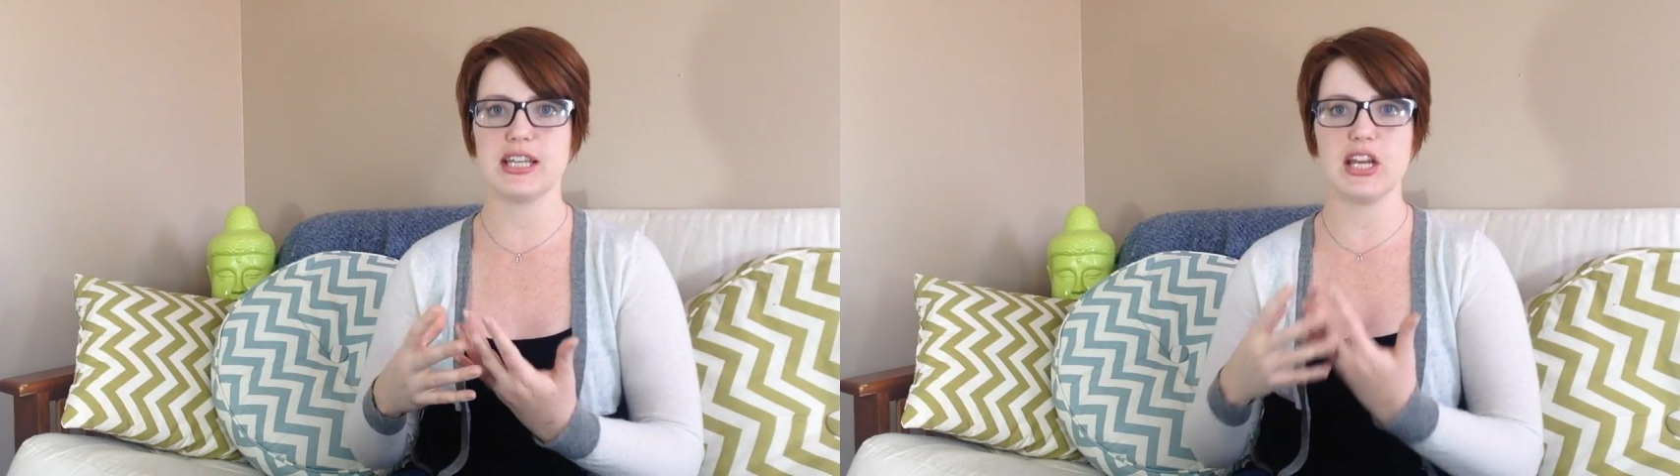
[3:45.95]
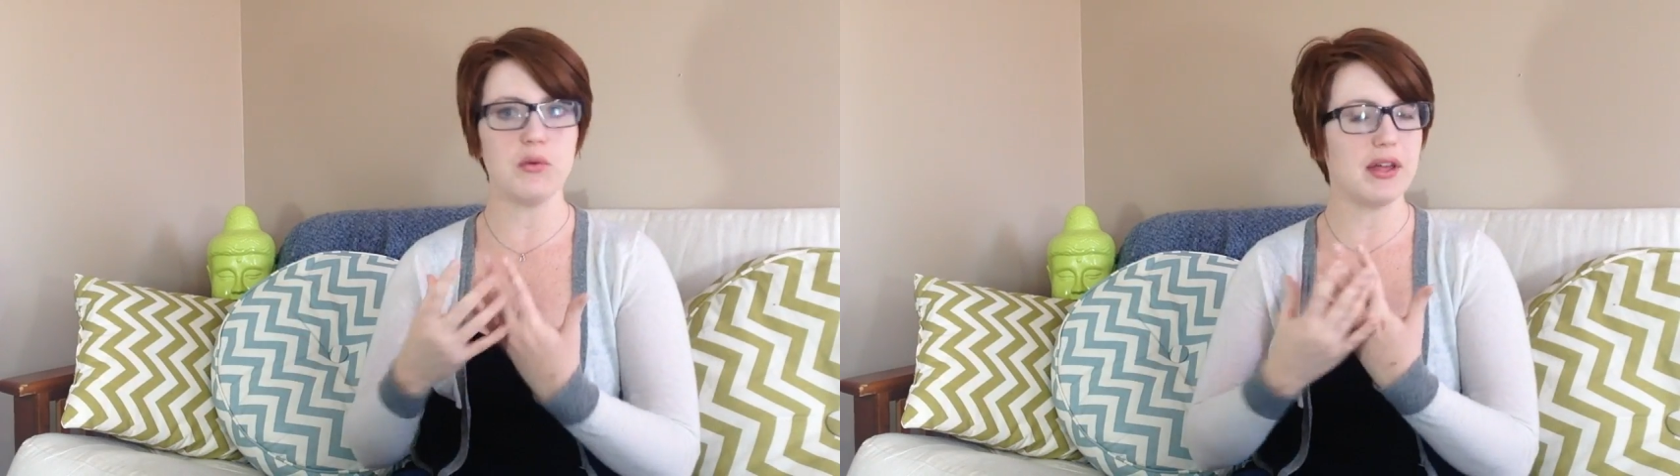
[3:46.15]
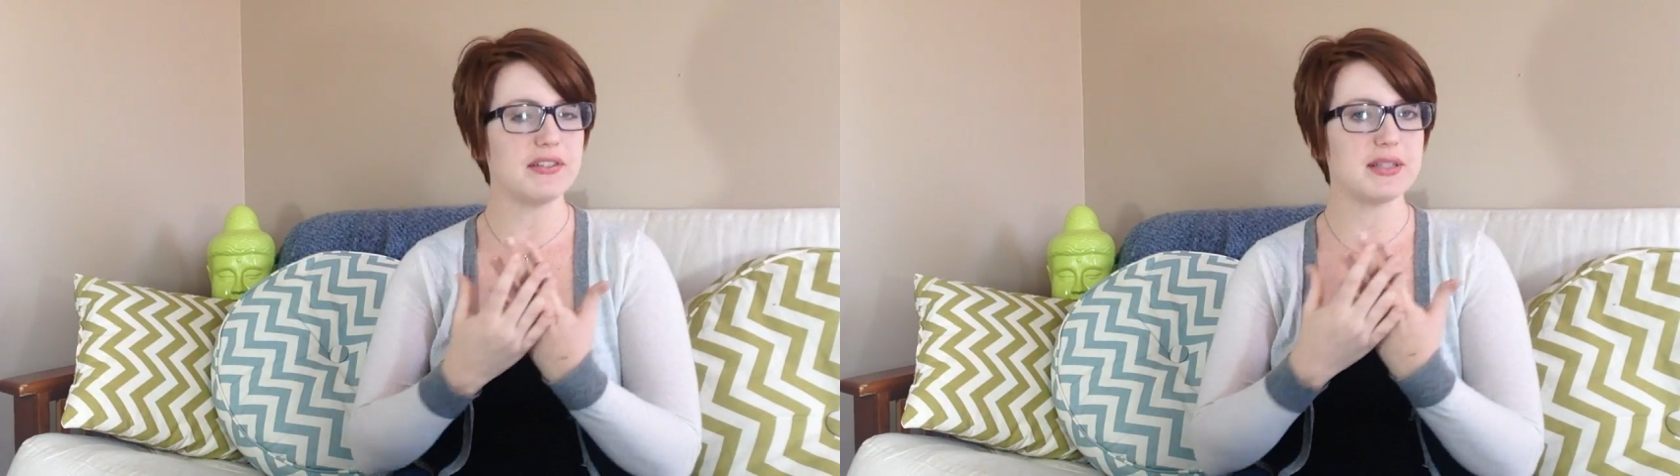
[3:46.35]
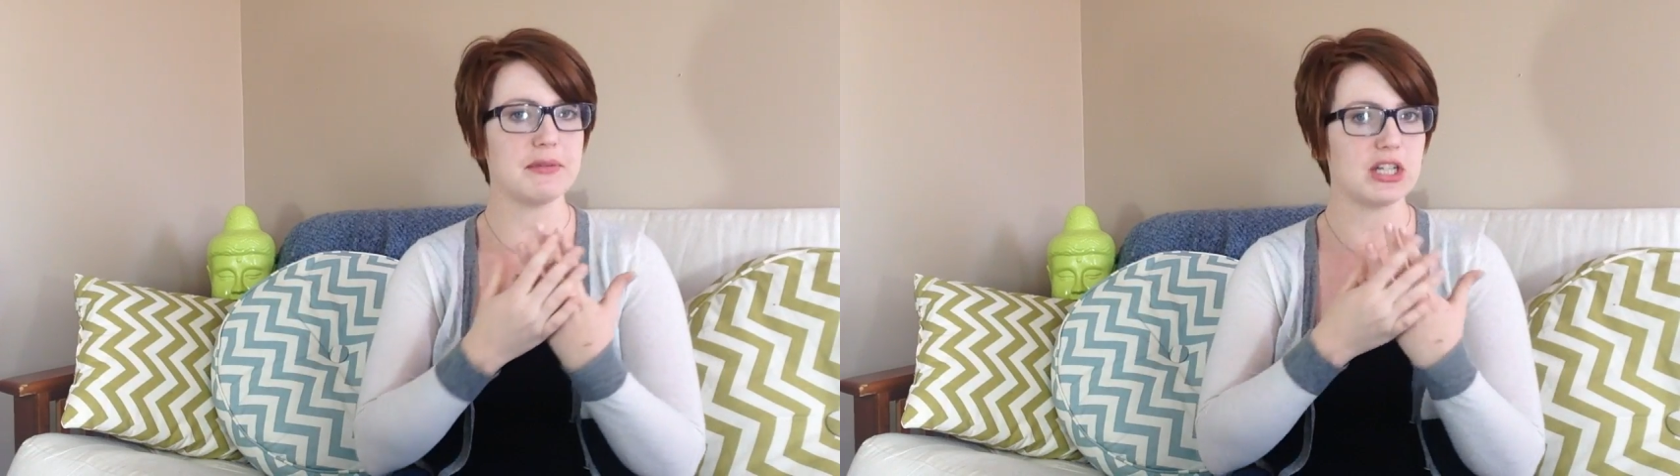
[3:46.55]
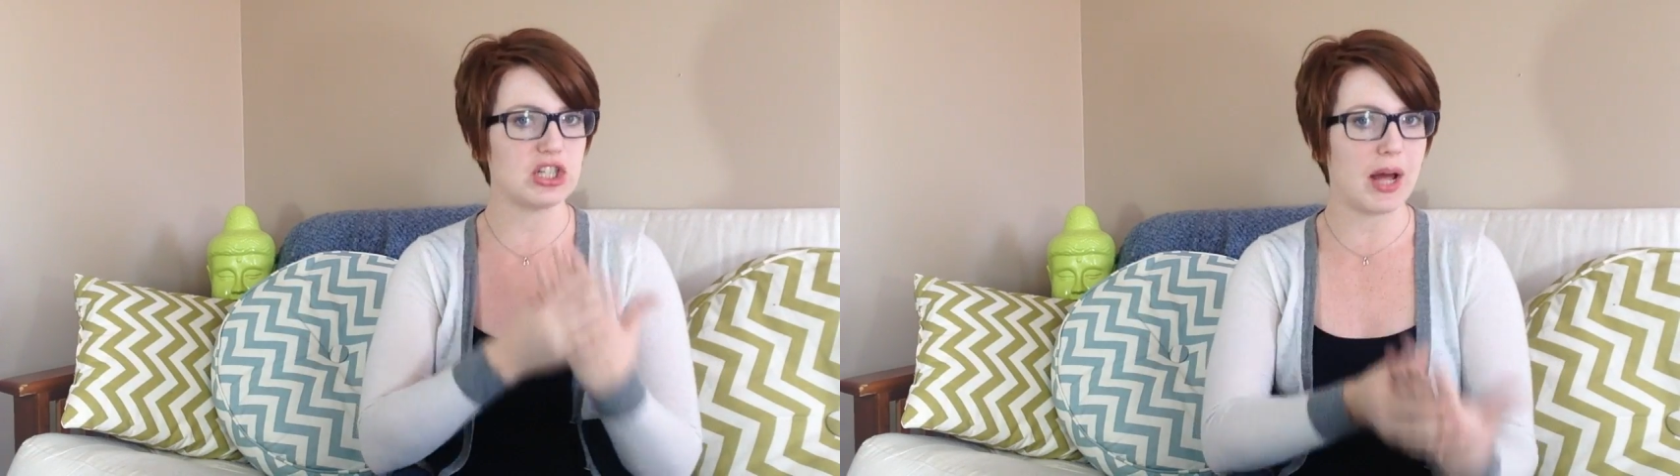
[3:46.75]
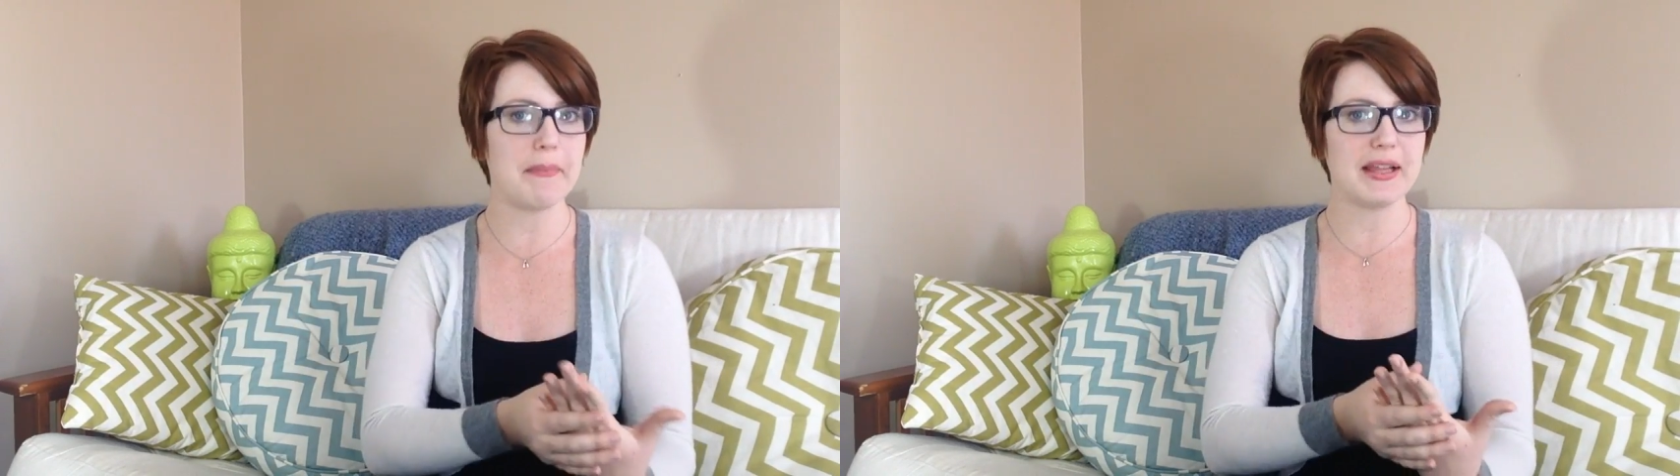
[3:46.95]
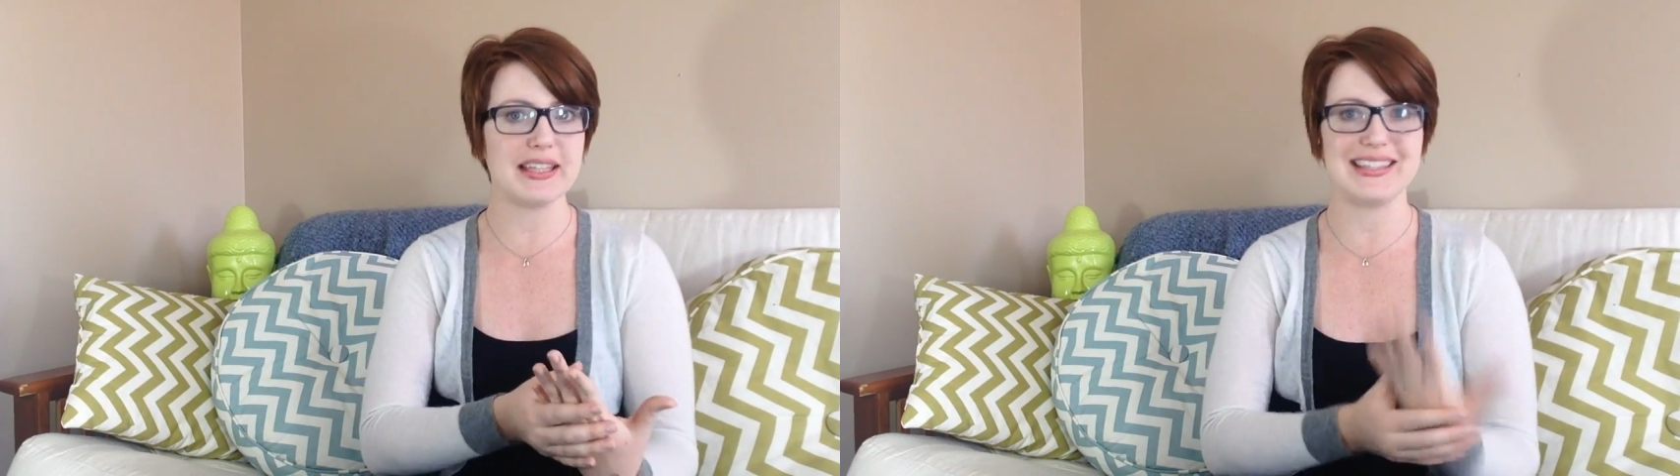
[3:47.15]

can you give someone a shopping list